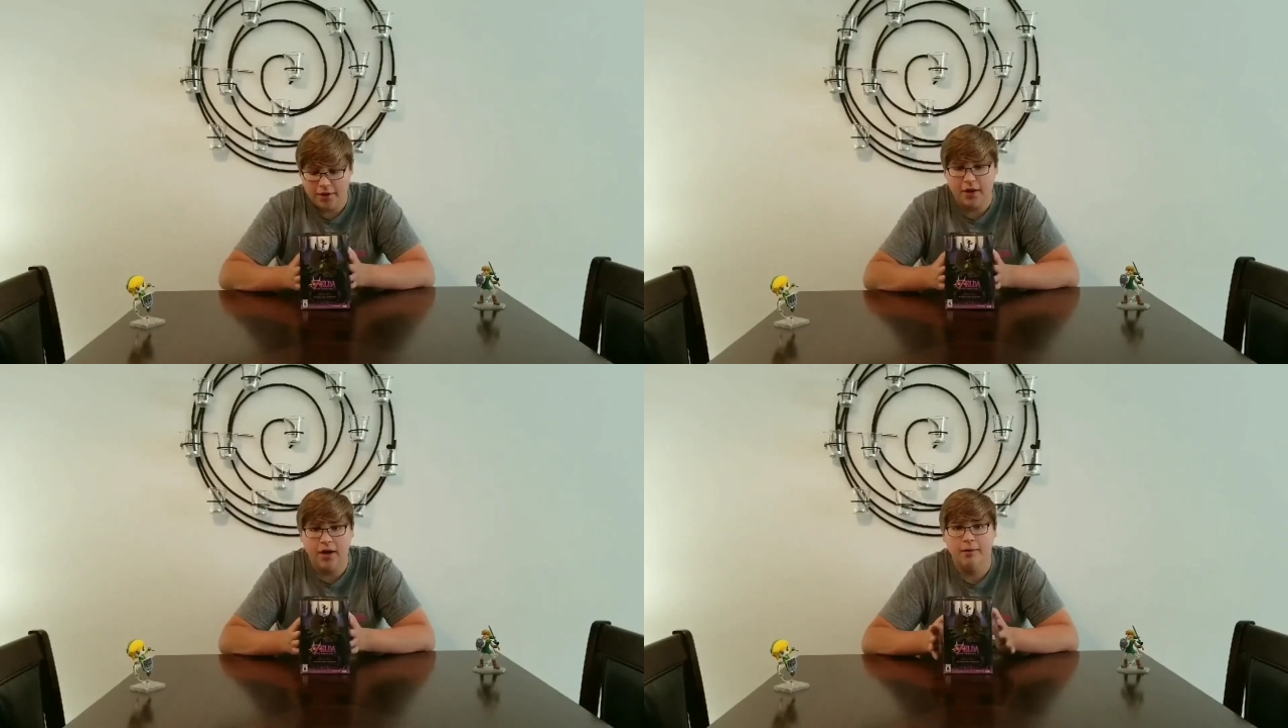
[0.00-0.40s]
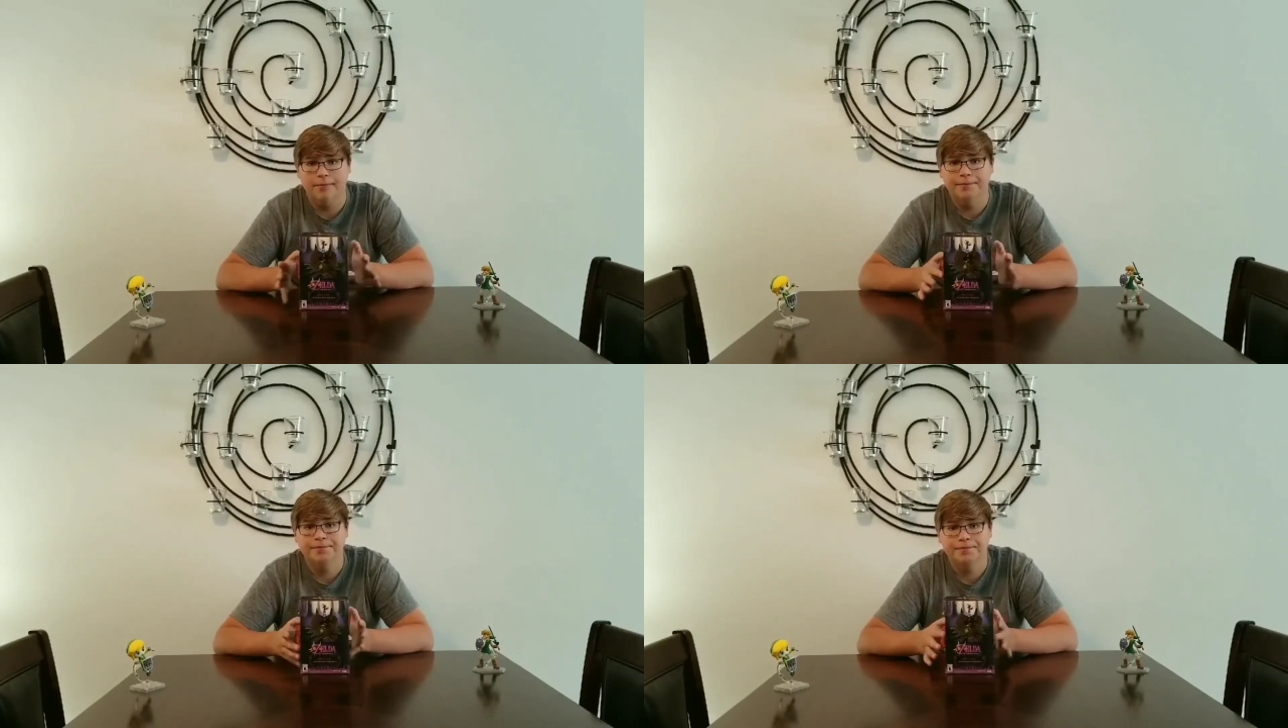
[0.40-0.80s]

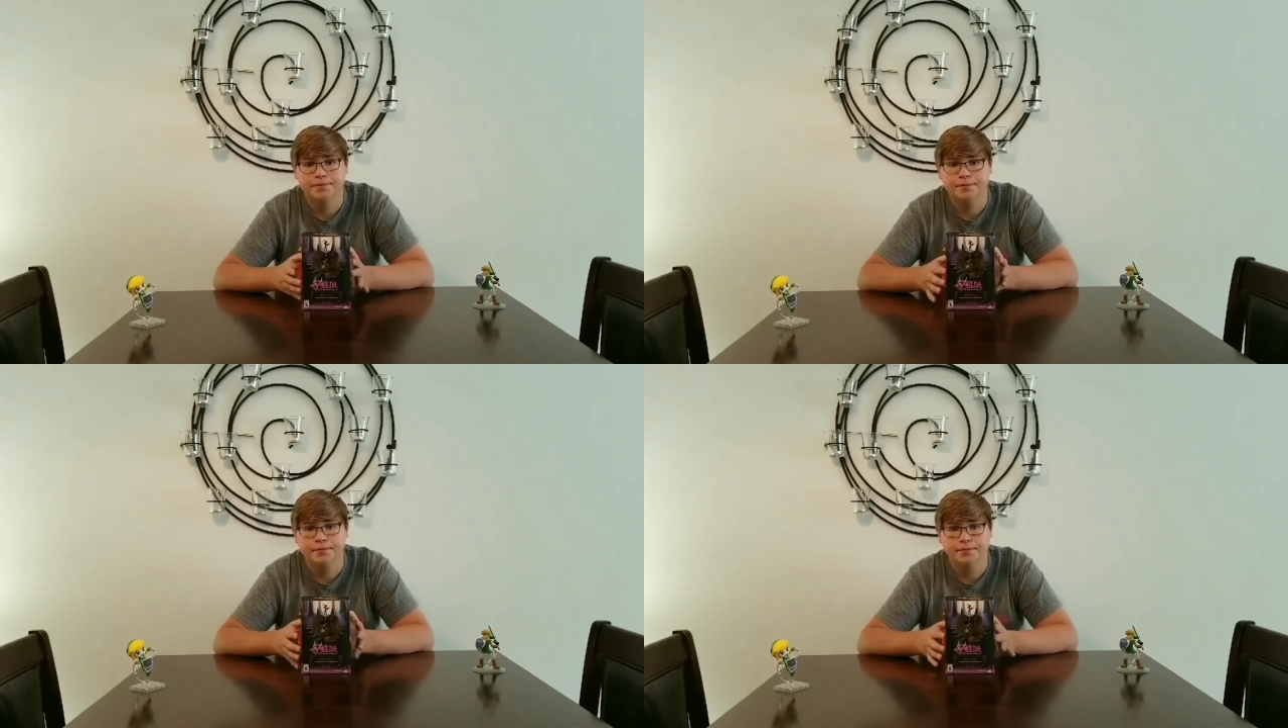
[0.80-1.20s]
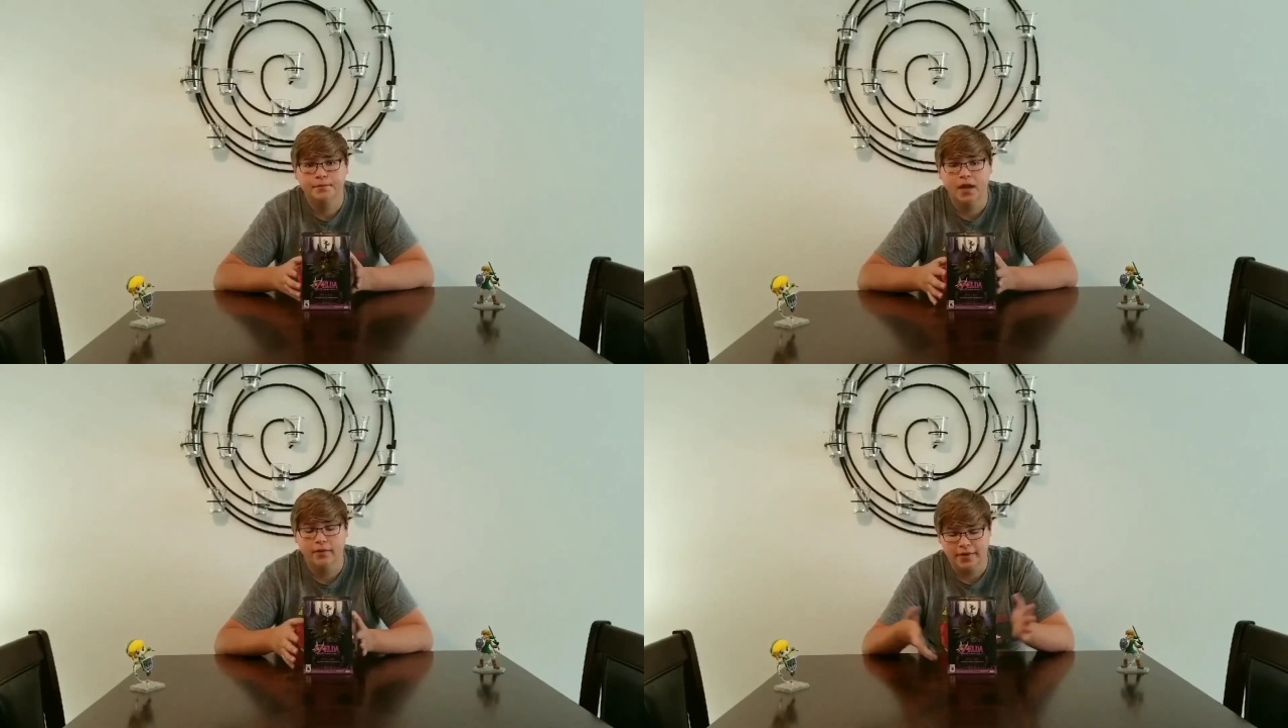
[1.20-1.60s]
Um,
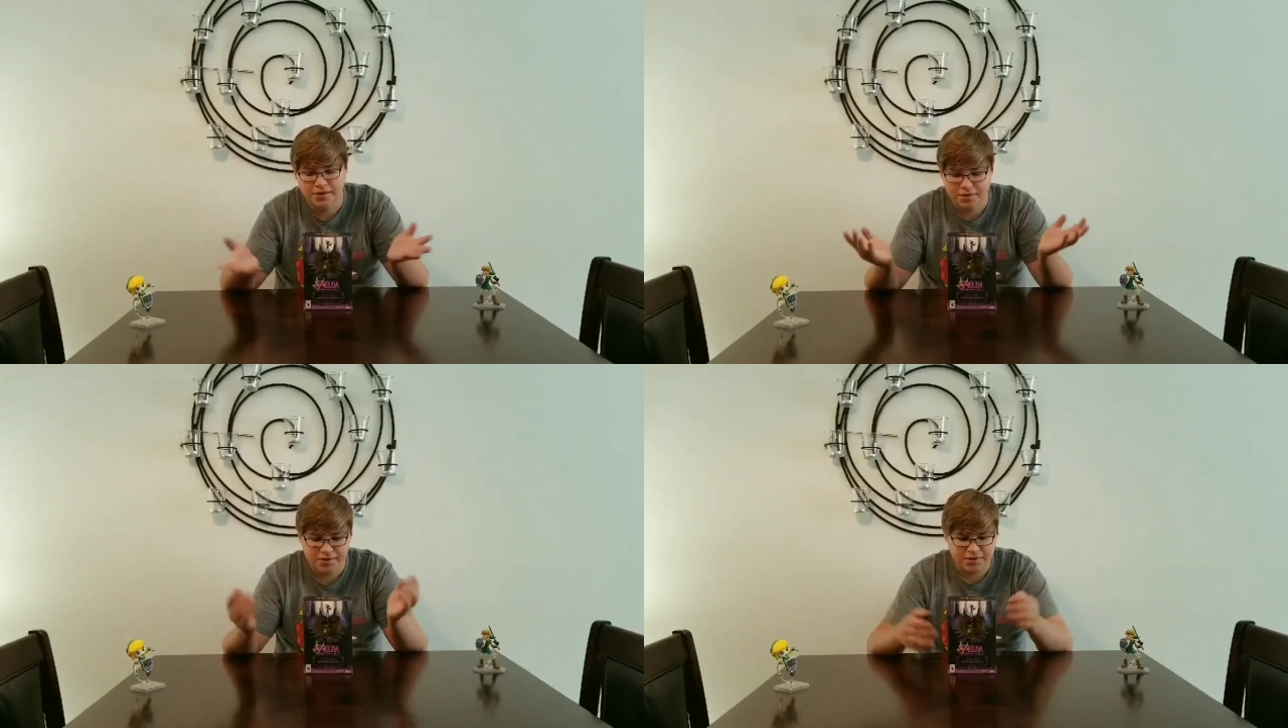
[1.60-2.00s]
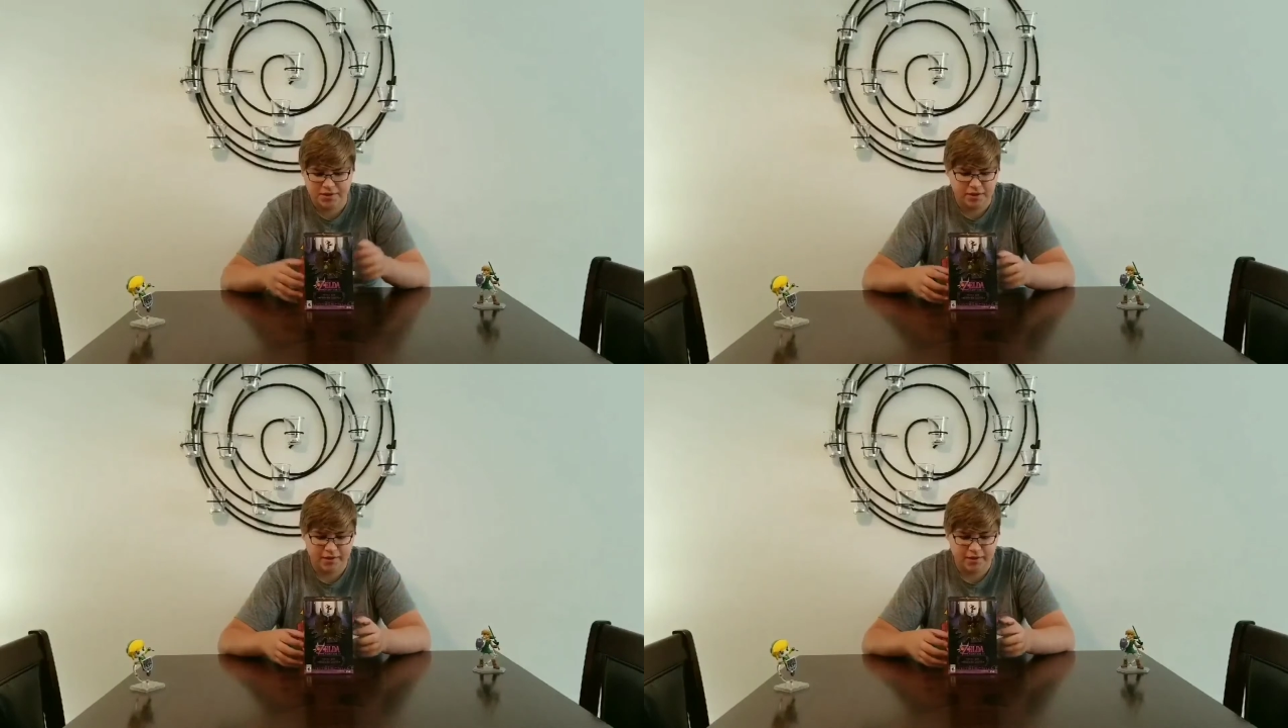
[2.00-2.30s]
anyway, so this isn't going